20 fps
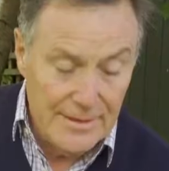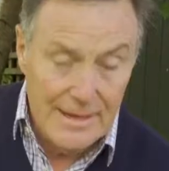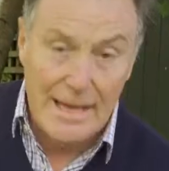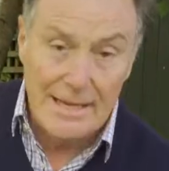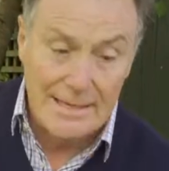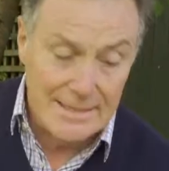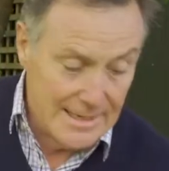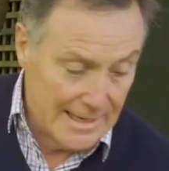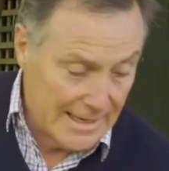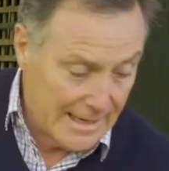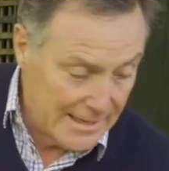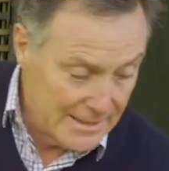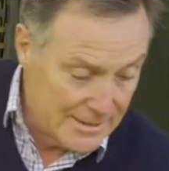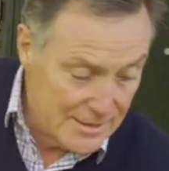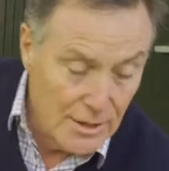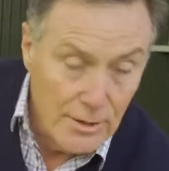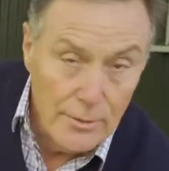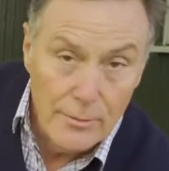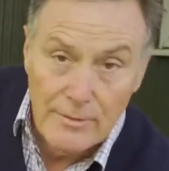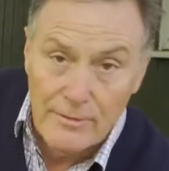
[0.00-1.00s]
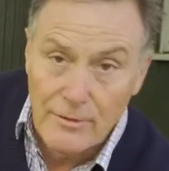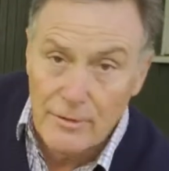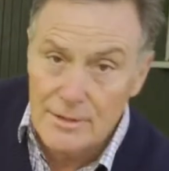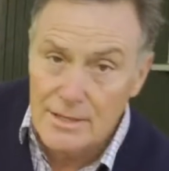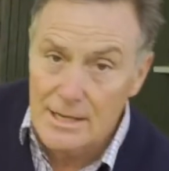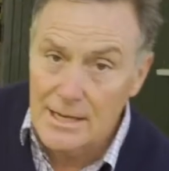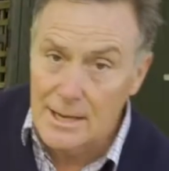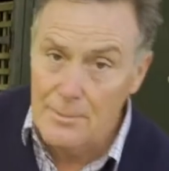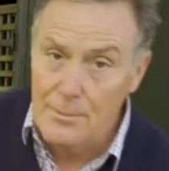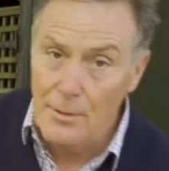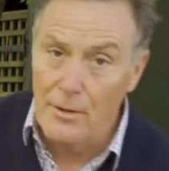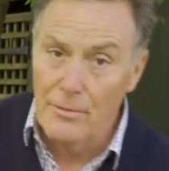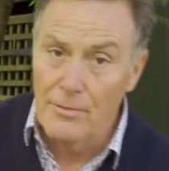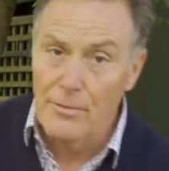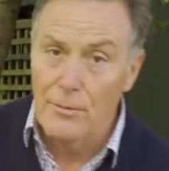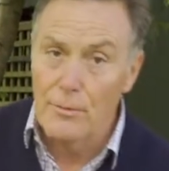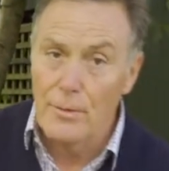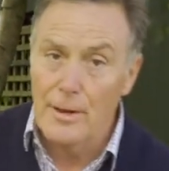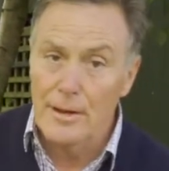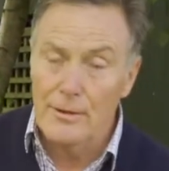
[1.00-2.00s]
next thing is we've got to clip on
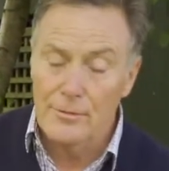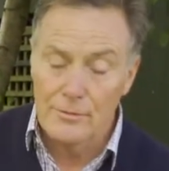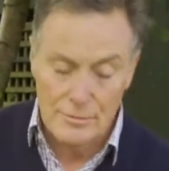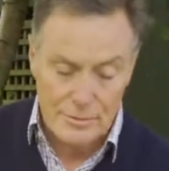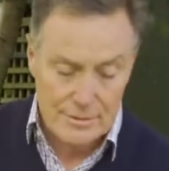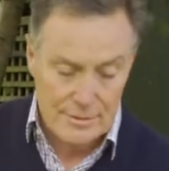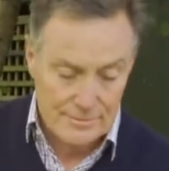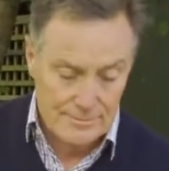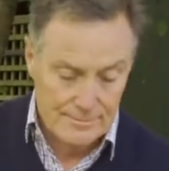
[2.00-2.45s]
the wheels.